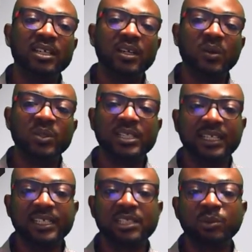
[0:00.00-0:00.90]
with an
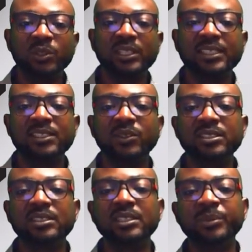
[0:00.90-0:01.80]
exposure that is not
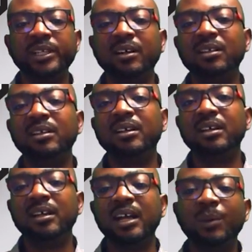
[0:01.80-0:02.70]
typical
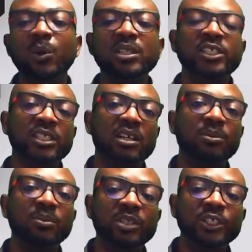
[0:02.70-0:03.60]
among the general
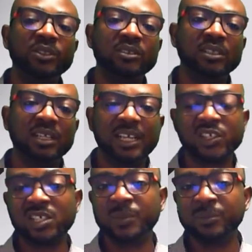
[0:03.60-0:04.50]
population, as
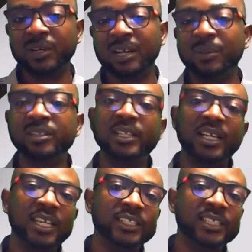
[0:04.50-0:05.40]
you remember about
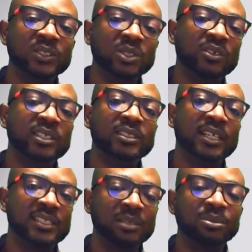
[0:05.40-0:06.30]
the Agent Orange
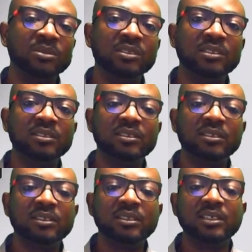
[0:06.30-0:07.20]
example.
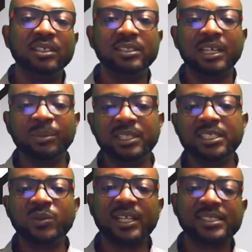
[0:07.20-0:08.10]
The ability
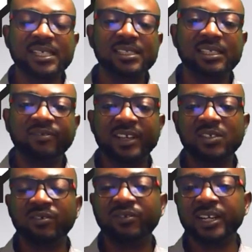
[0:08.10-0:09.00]
to assess the effects
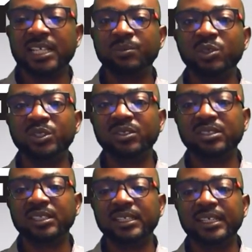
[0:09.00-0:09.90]
of rare exposures
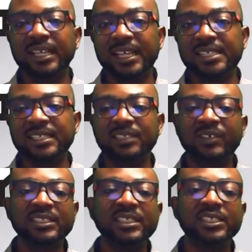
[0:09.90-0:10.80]
is an
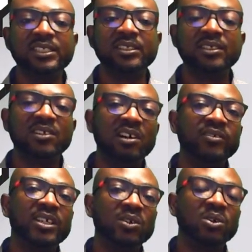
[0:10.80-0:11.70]
advantage of the
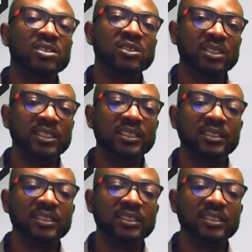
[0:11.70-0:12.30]
cohort study.